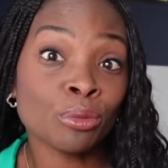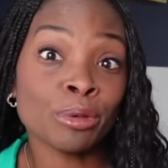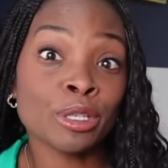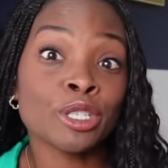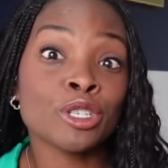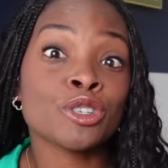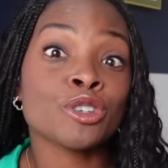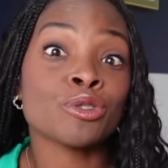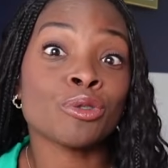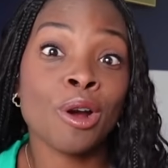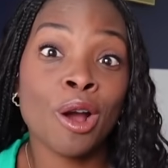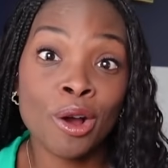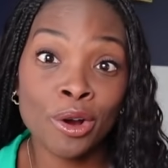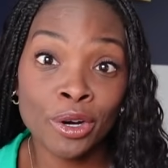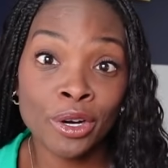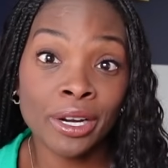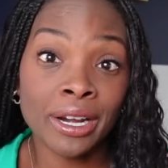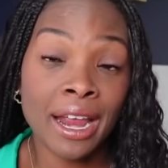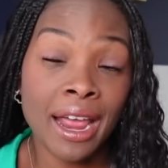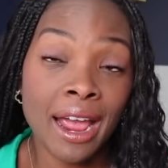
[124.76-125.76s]
bit
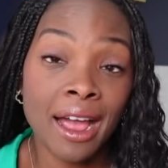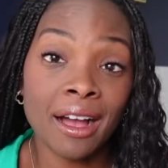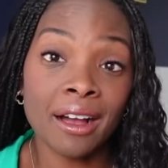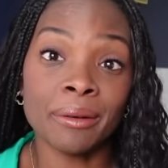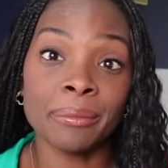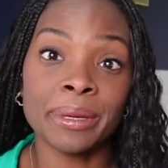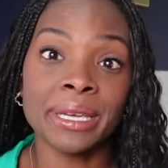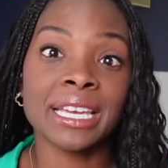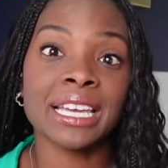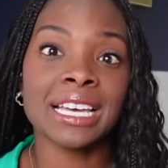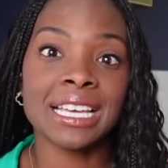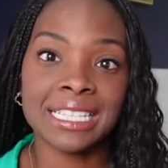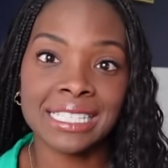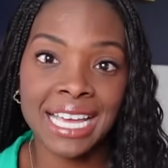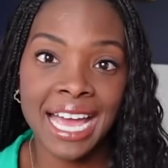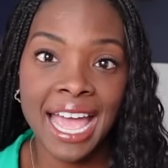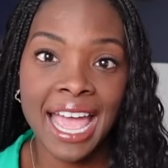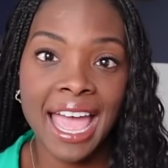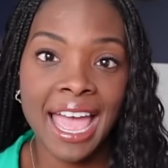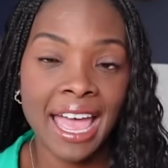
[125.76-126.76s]
stronger now because I
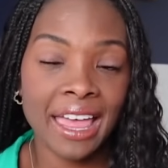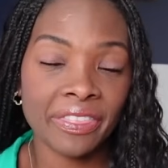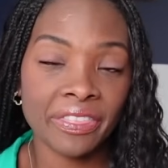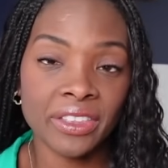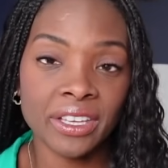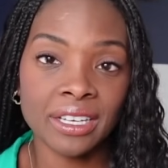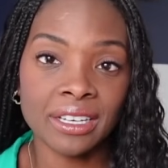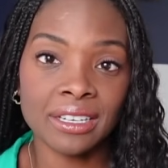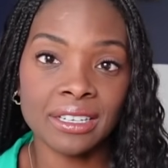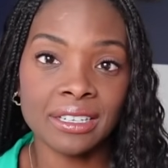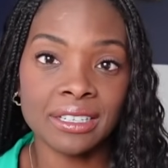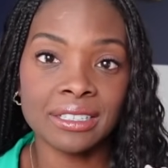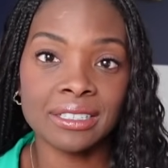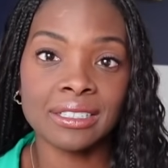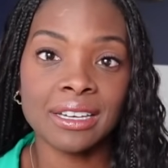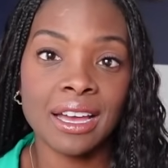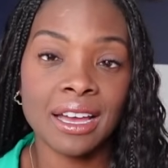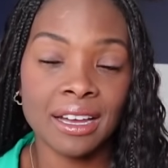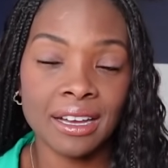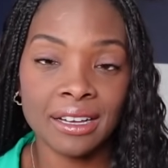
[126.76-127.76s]

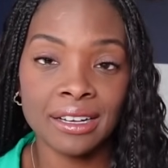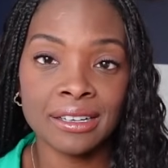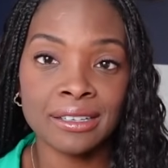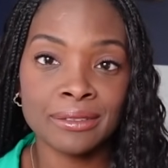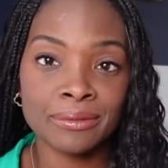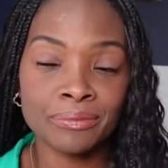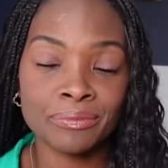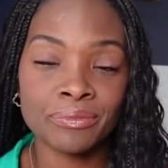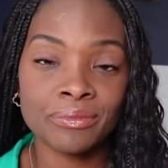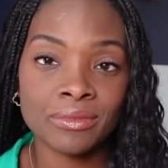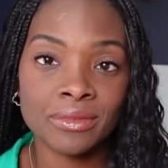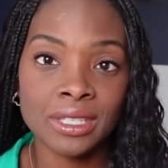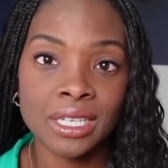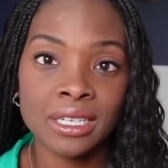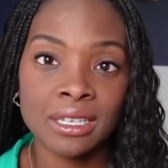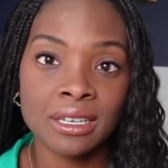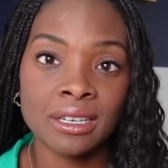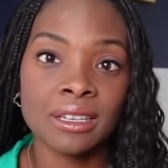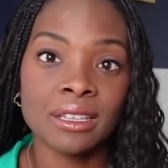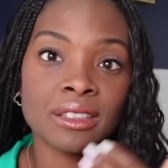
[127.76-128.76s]
had
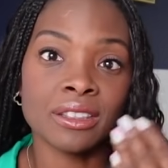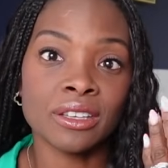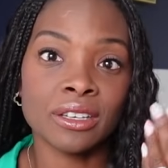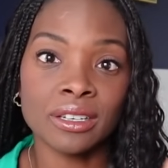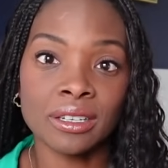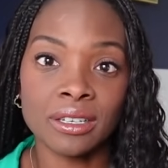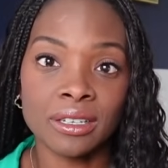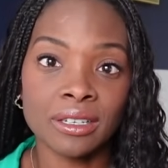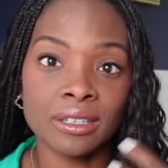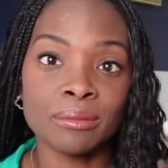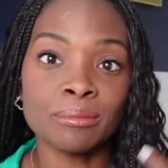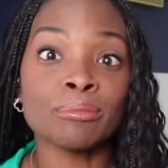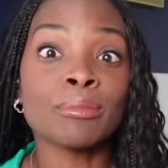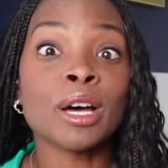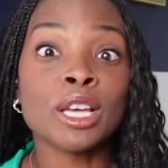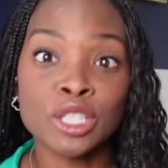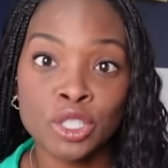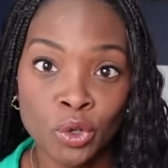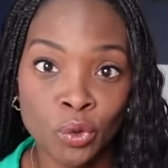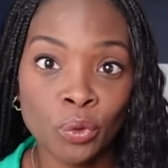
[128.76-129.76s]
the
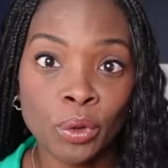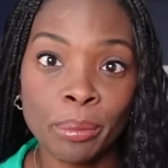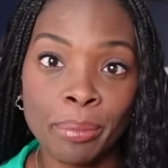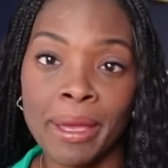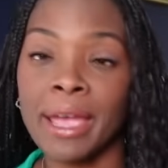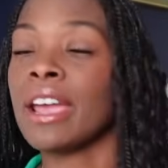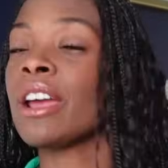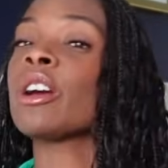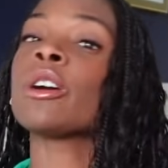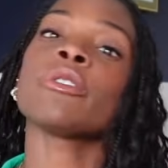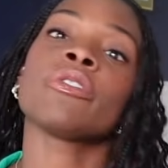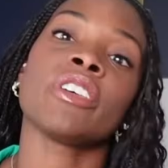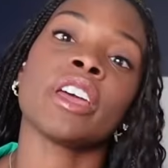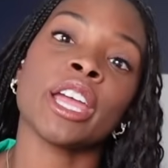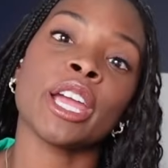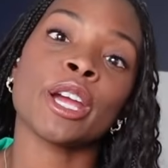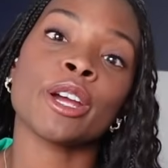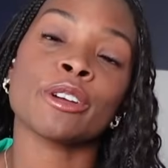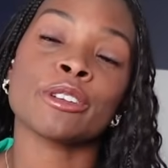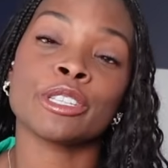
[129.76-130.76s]
muscle repair
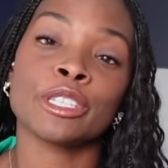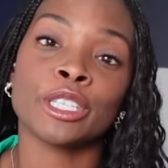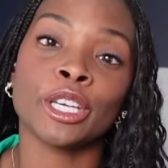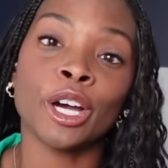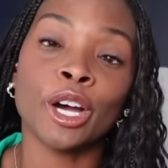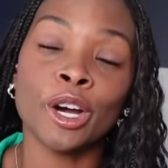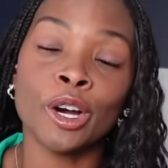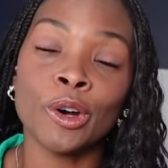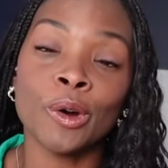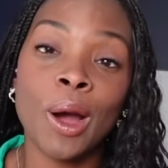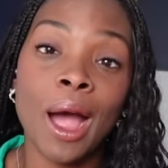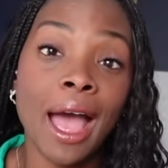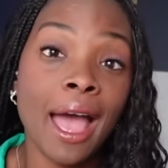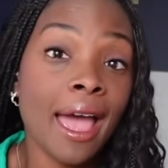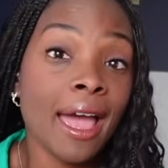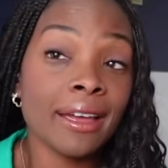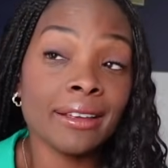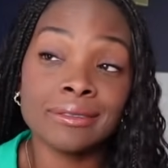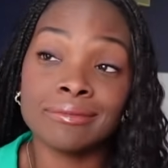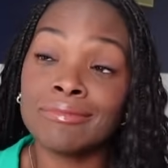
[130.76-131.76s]
there. So
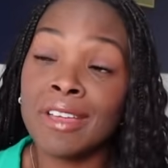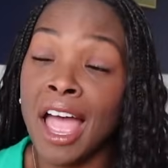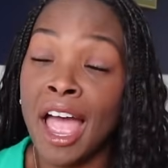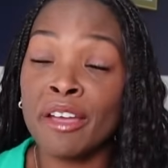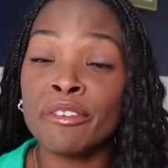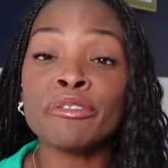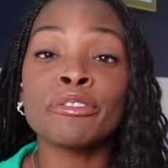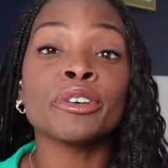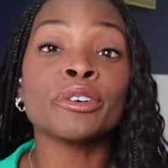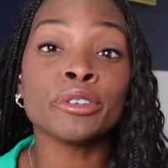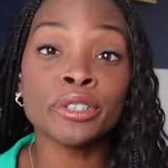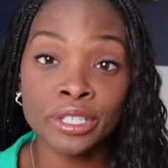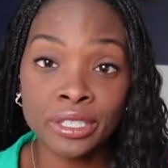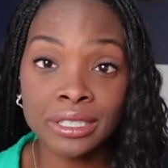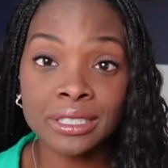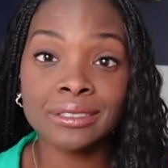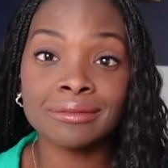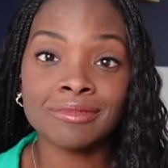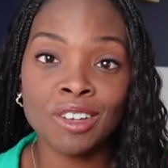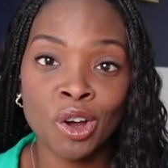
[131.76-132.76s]
I feel
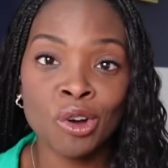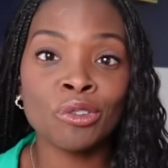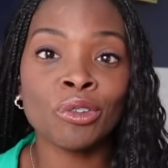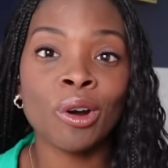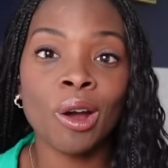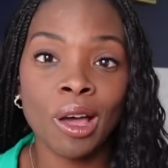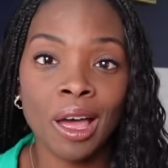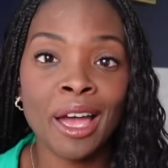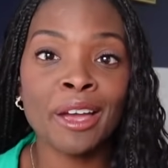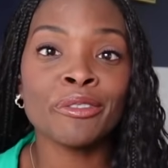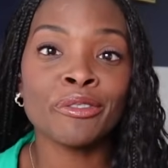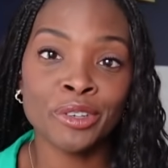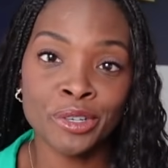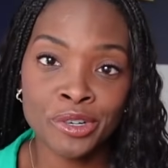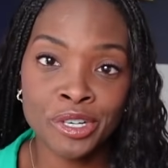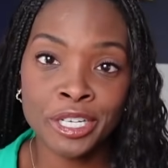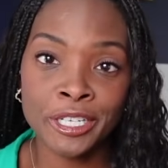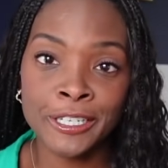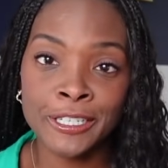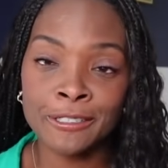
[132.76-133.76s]
good. Overall, I feel
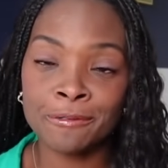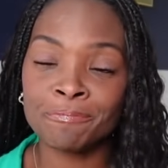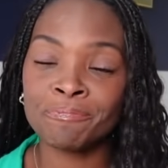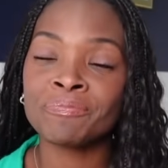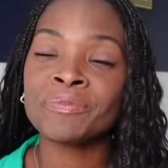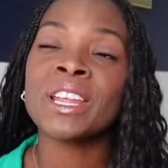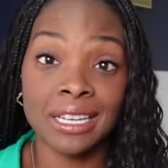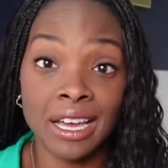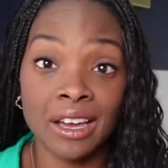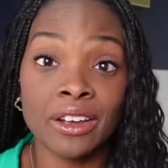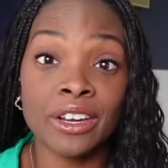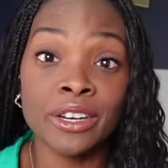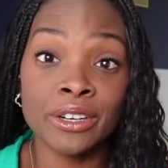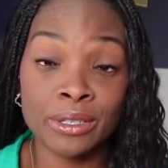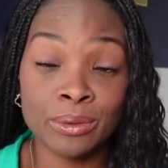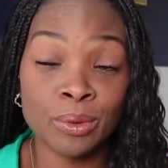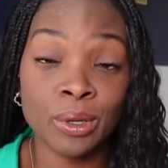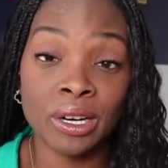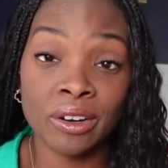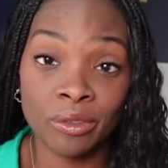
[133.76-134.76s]
good. Now
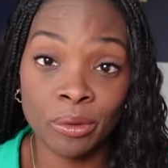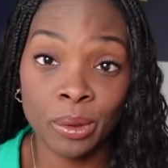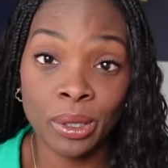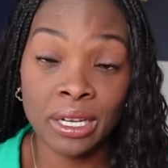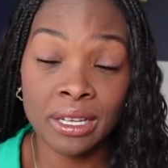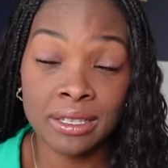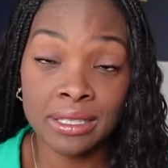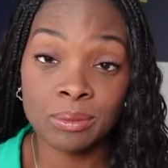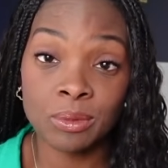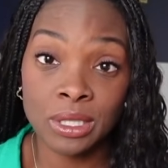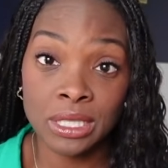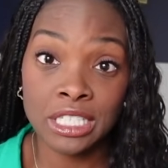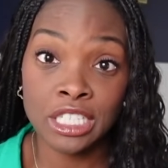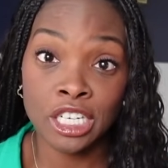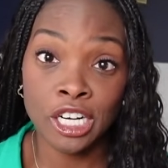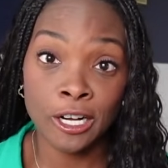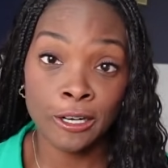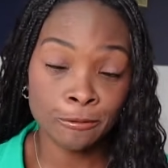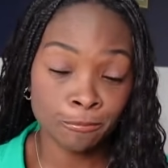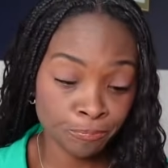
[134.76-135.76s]
here's what everyone else wants to
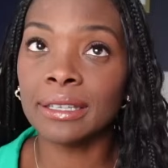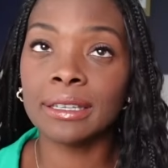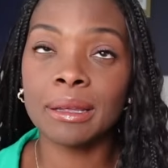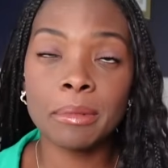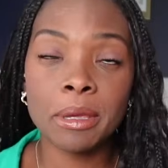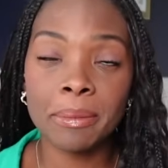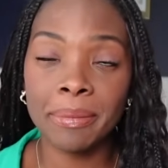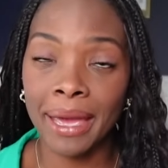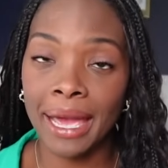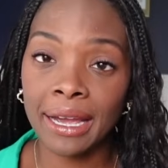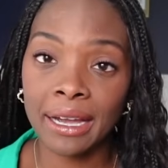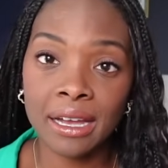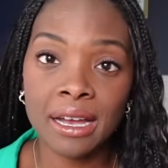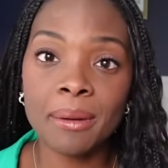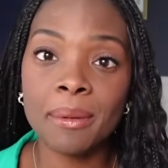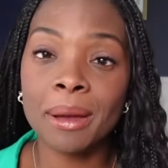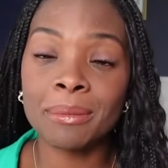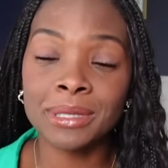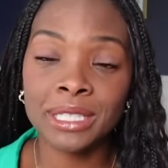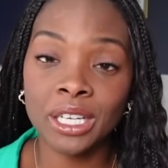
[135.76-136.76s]
know. Let me back
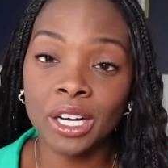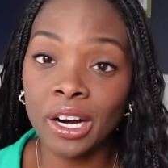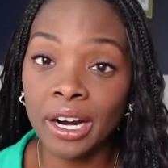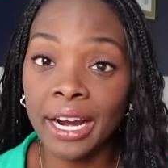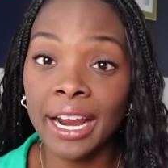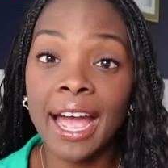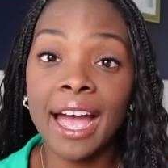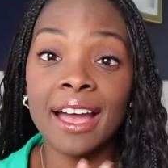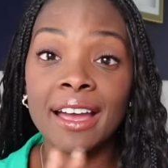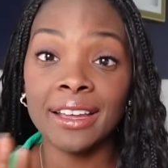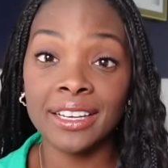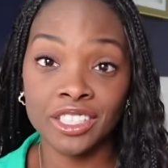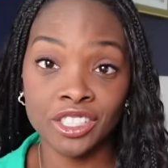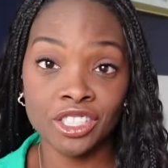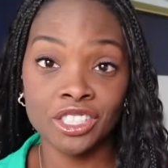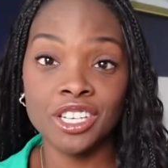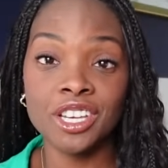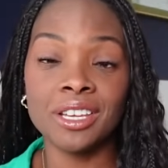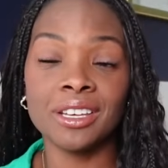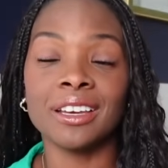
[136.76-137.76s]
up. I'm sorry.
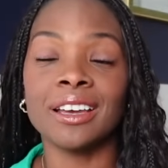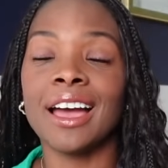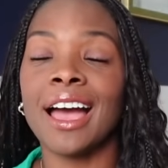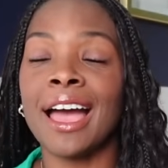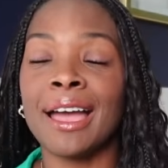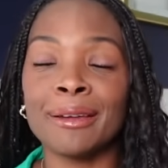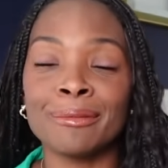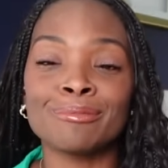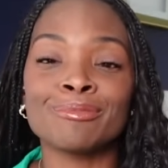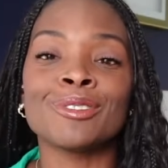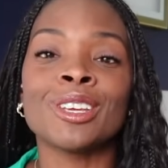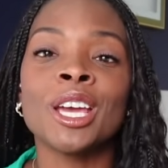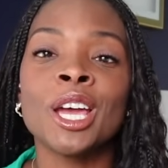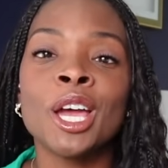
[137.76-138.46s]
I